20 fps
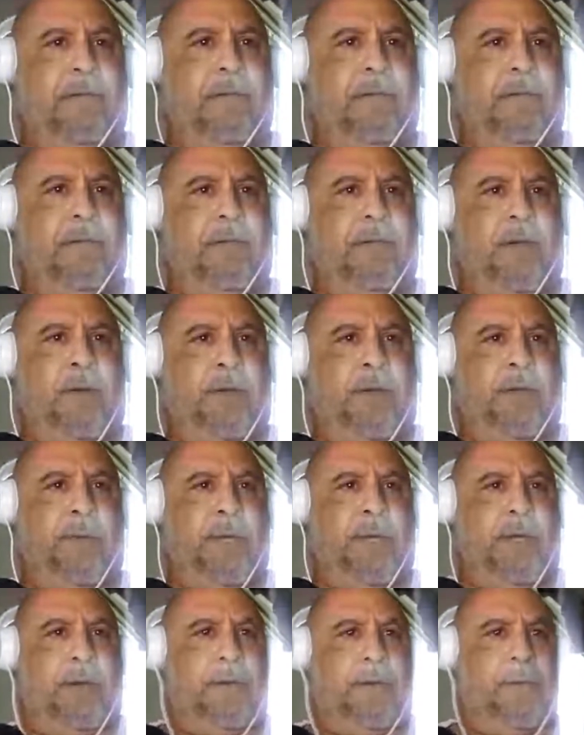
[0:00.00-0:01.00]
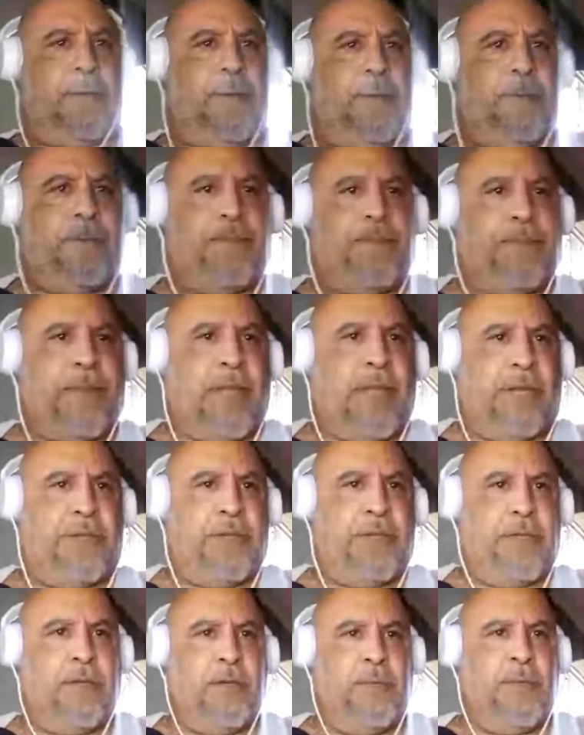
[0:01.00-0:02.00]
oh, here we go. I
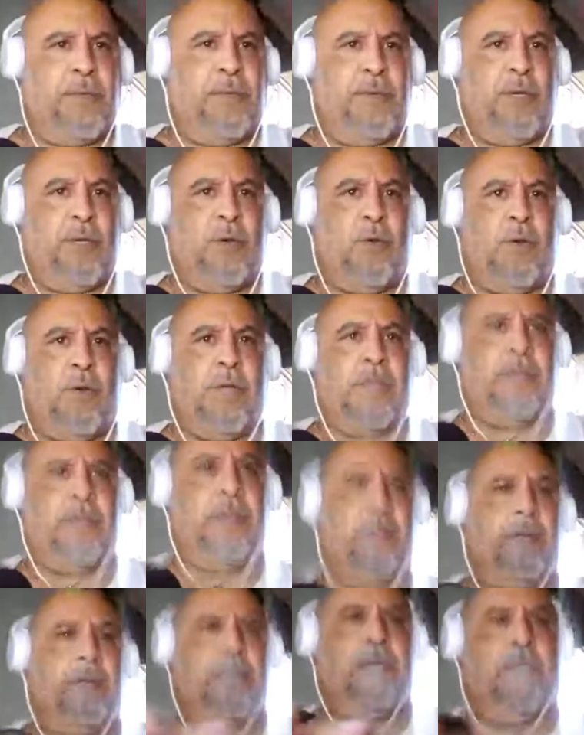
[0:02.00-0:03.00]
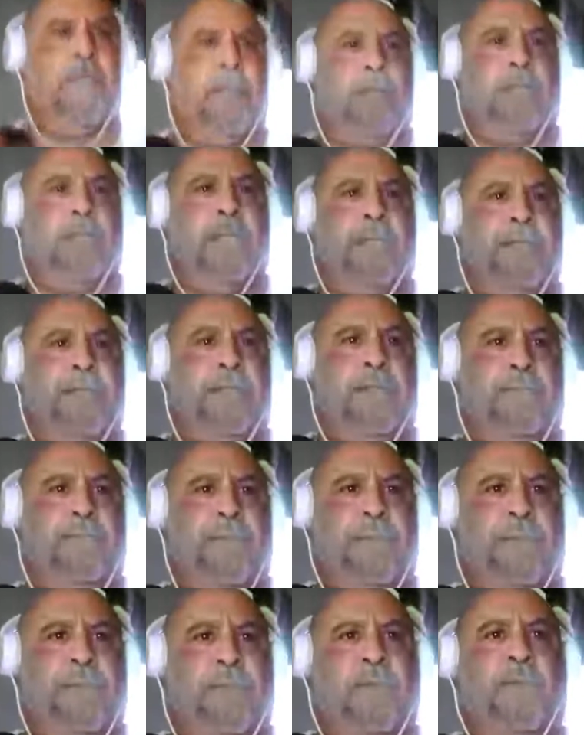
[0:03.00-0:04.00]
should still be recording. Let's see
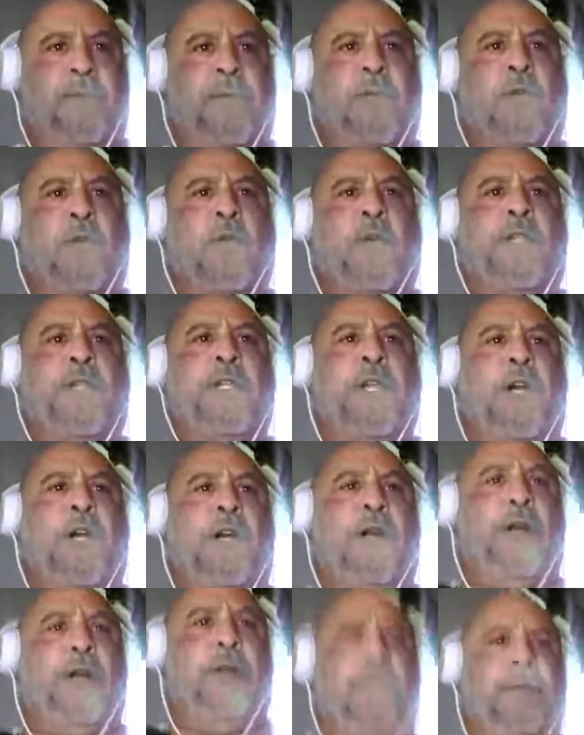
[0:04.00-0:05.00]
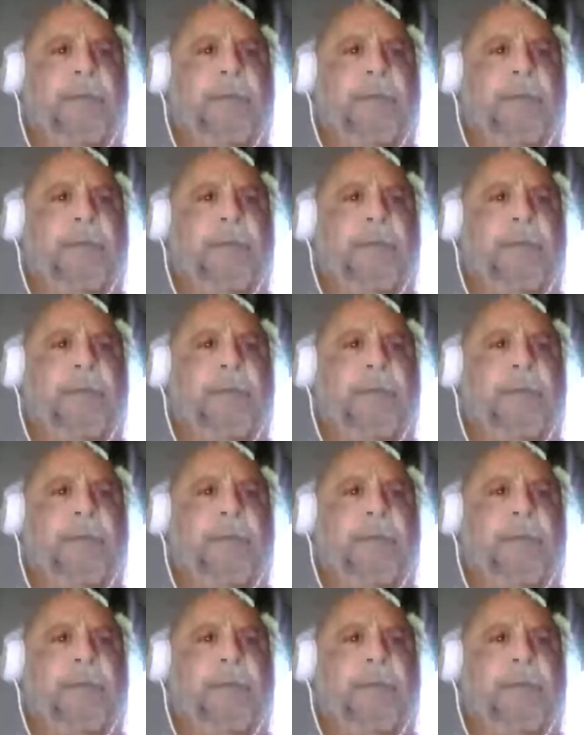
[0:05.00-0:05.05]
if I'm still recording, y'all.